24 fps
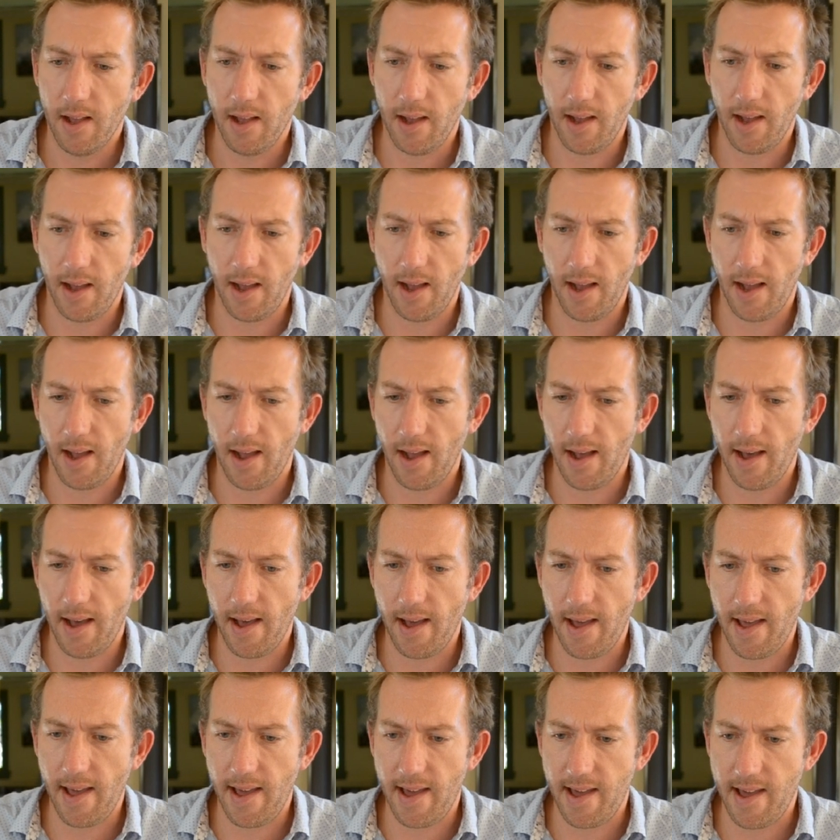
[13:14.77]

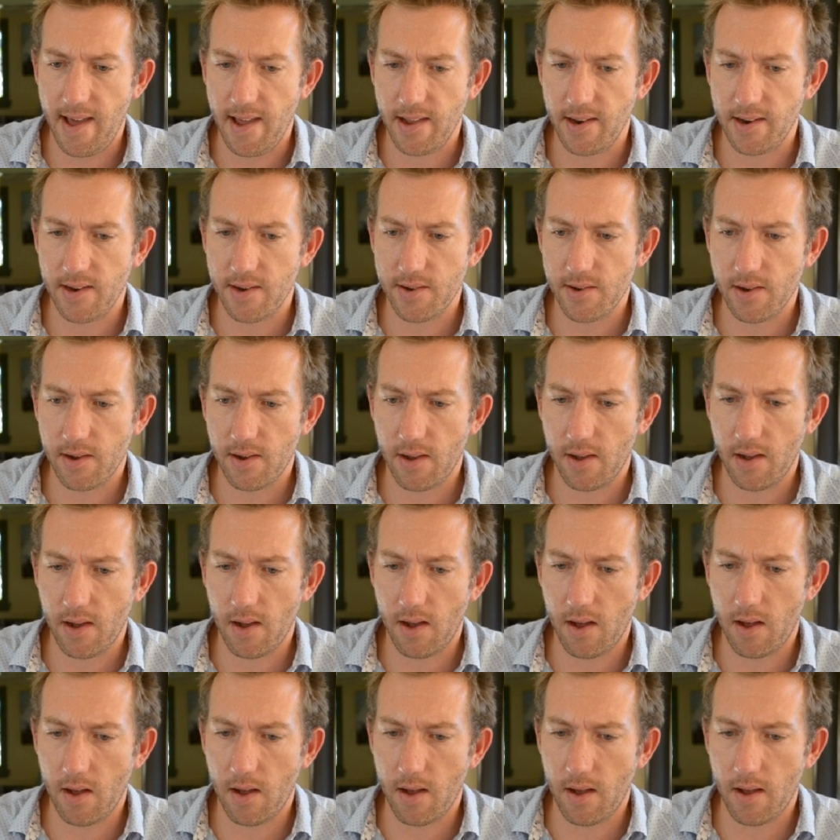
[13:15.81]
And
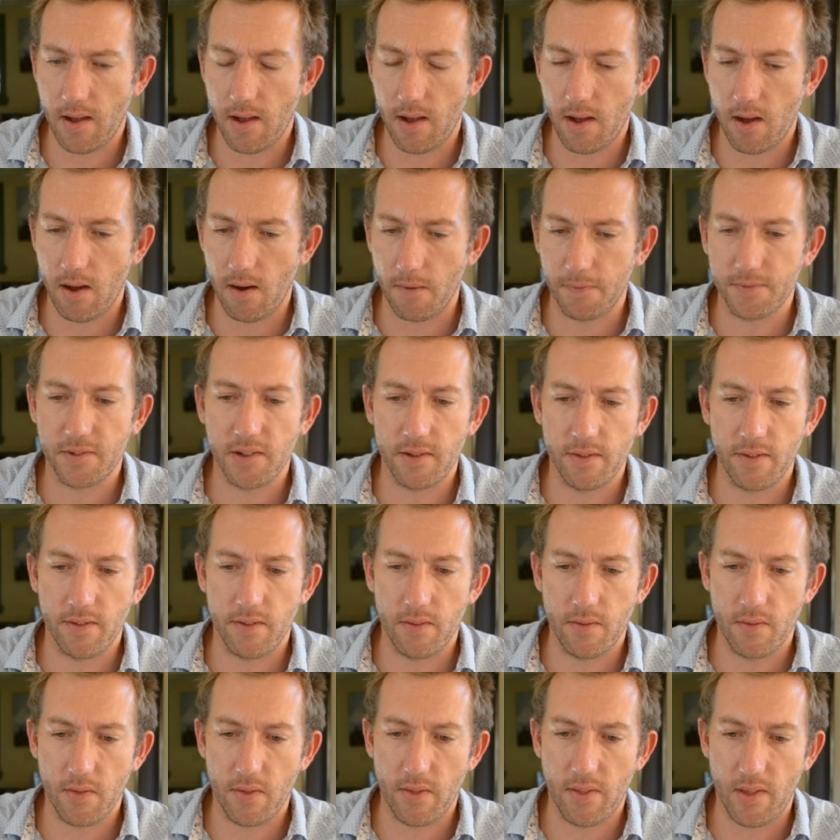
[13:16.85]

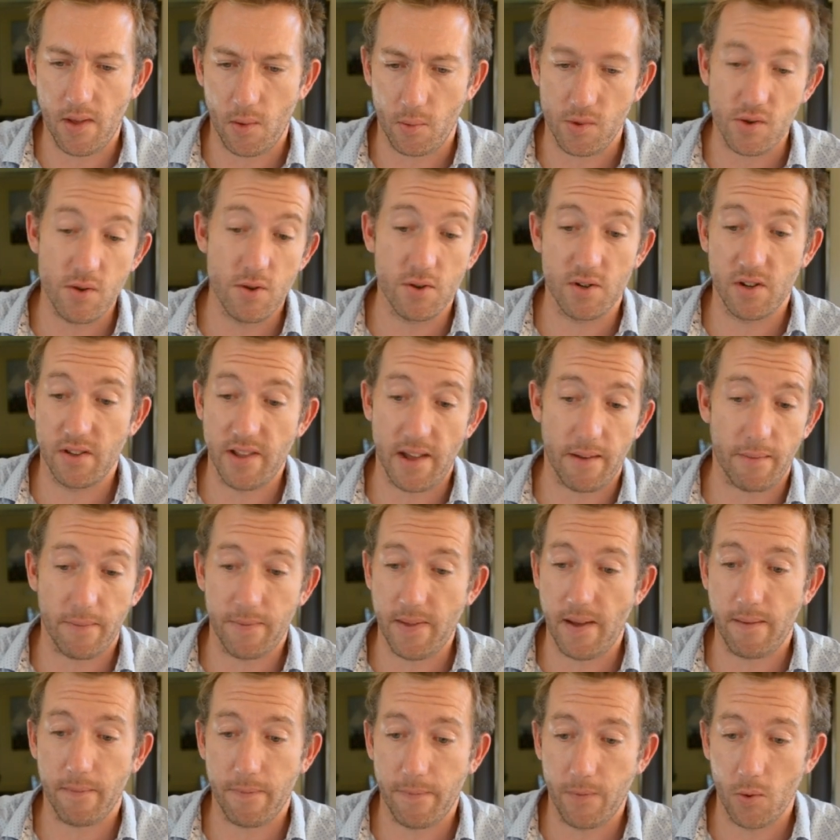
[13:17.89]
often, or usually
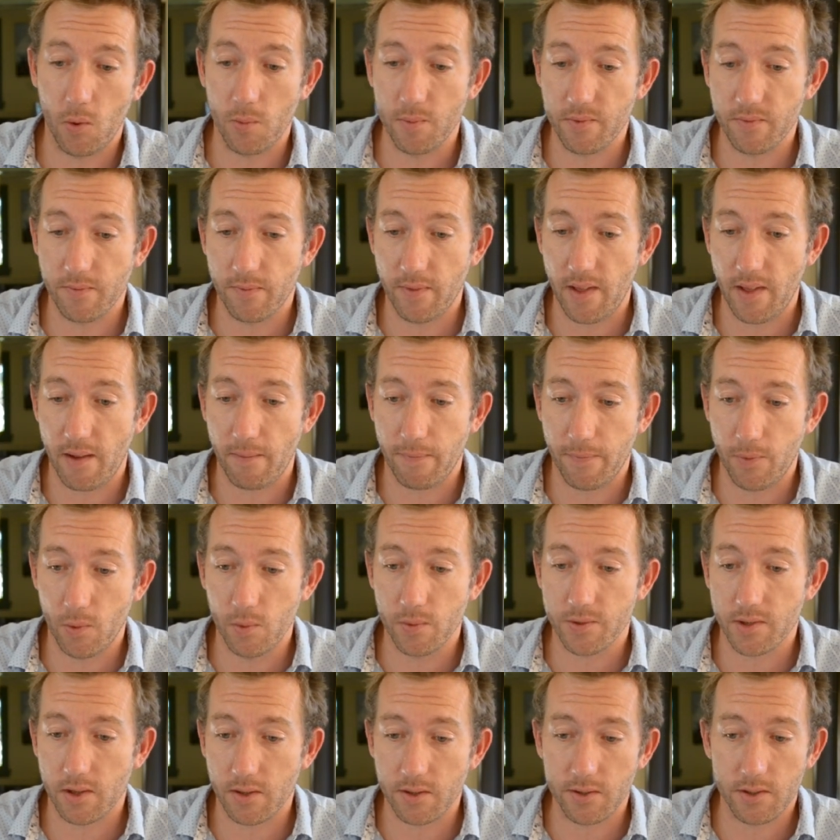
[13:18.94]
that
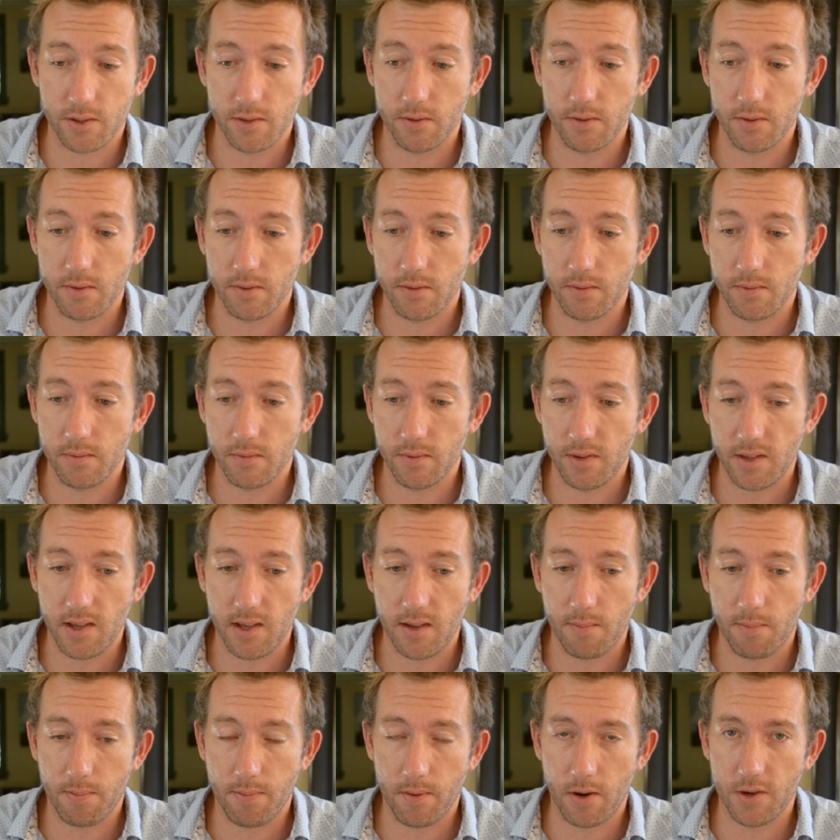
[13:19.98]
falls onto
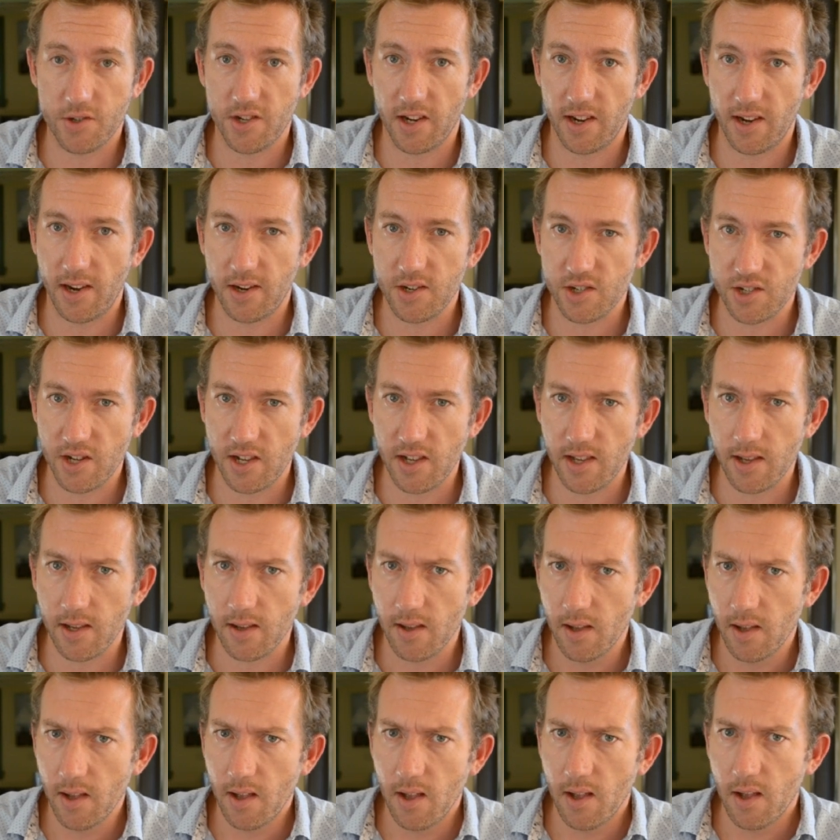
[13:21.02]
the project
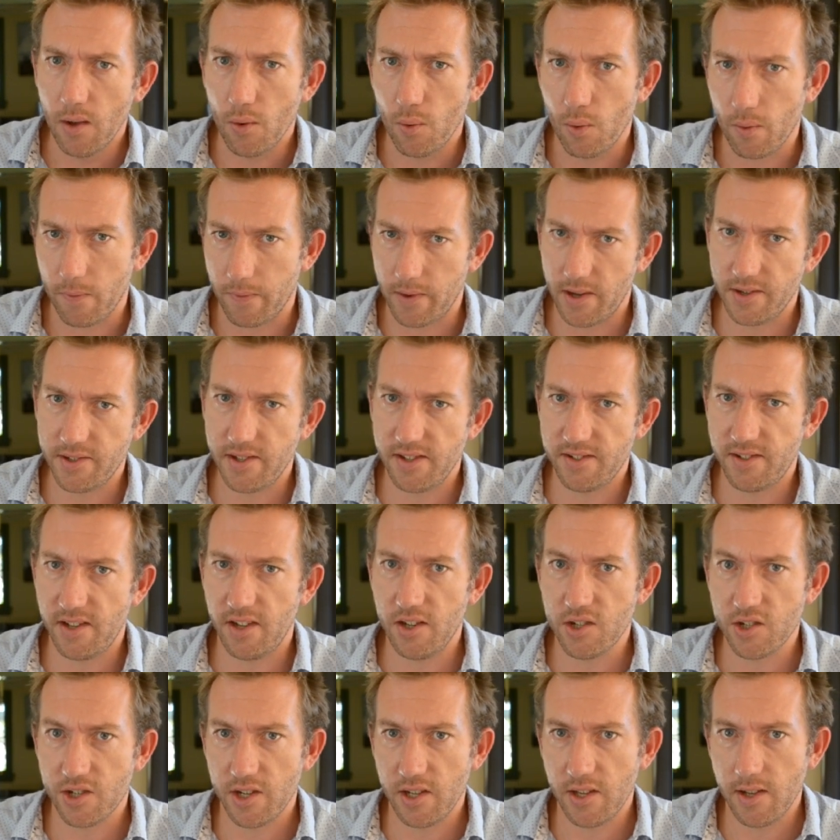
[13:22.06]
engineer or flight test
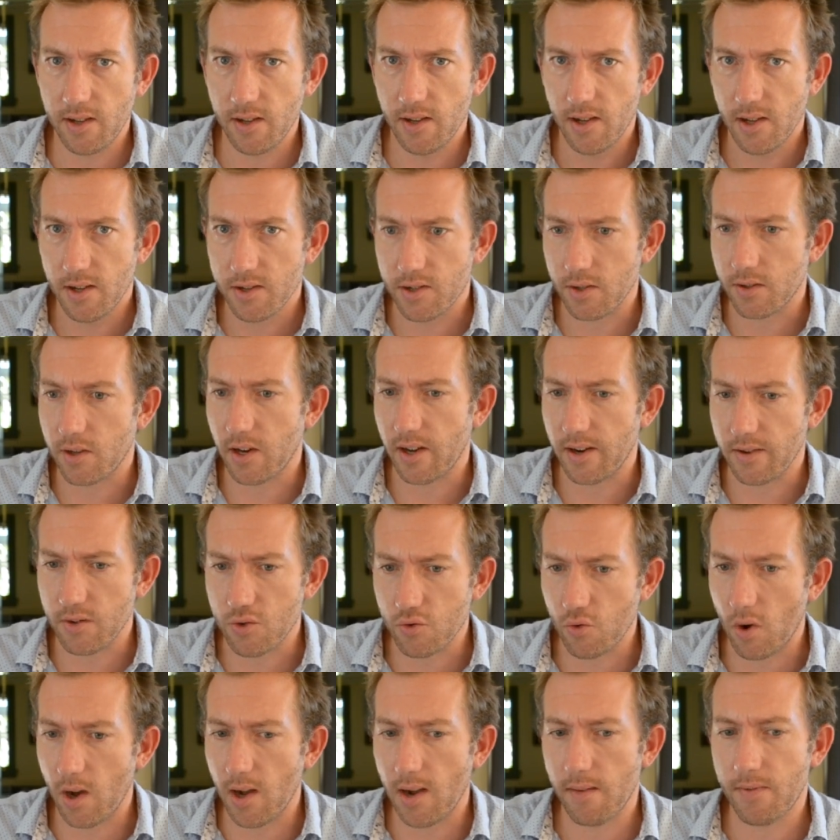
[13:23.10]
engineer to kind of
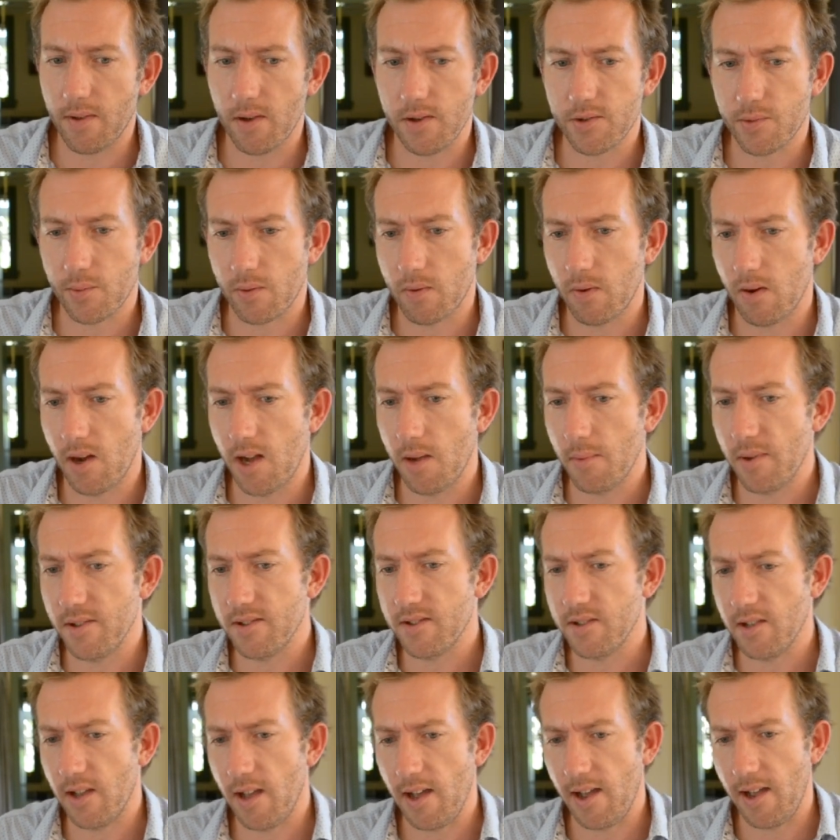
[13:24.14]
drive those
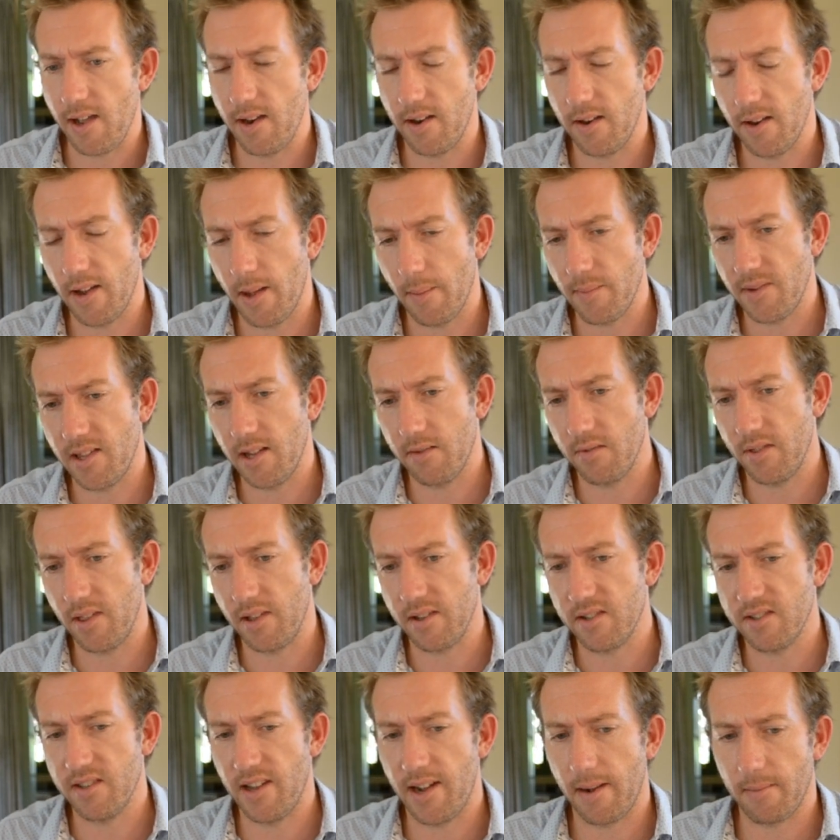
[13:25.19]
requirements and get
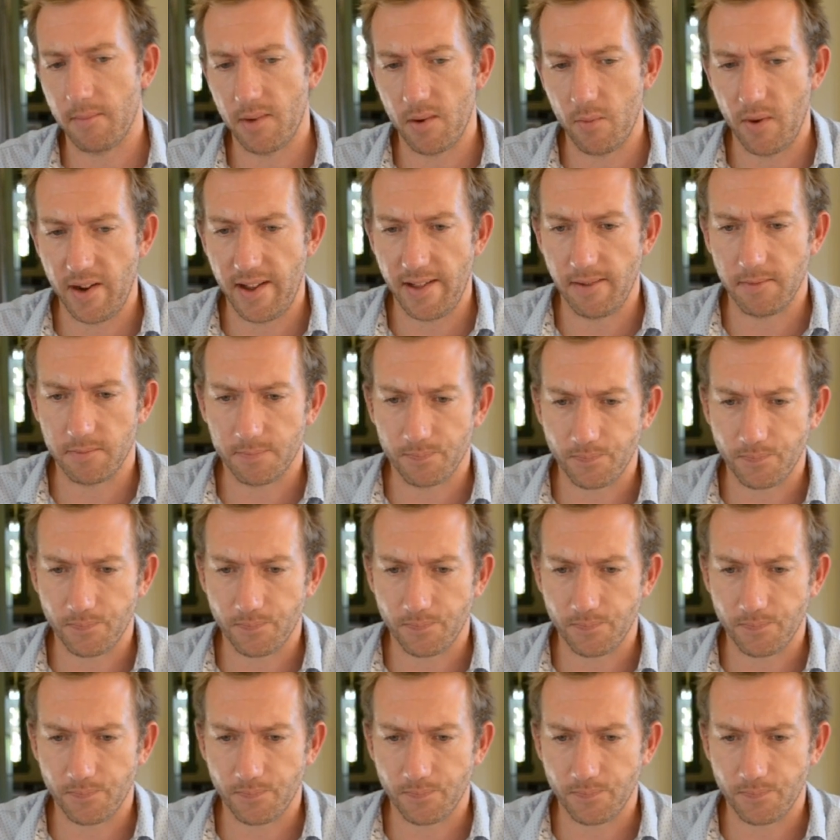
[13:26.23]
everything set up and ready.